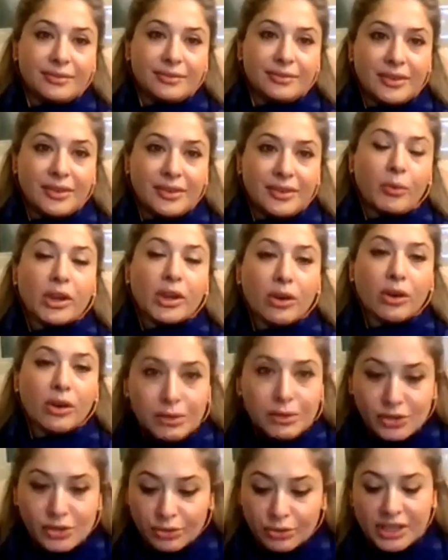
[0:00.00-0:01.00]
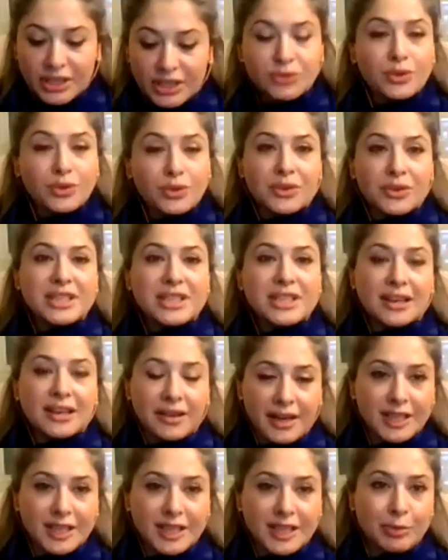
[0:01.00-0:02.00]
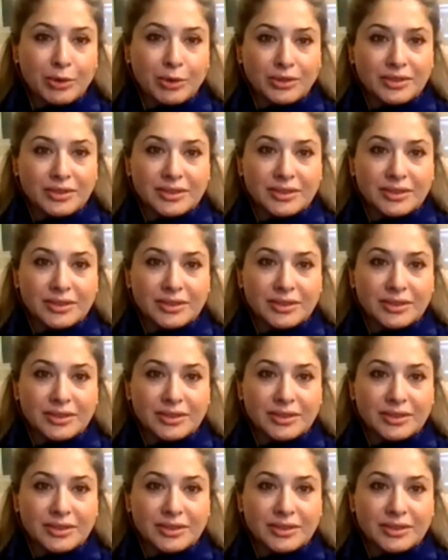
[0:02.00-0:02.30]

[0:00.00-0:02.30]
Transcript: We also need to increase our exports.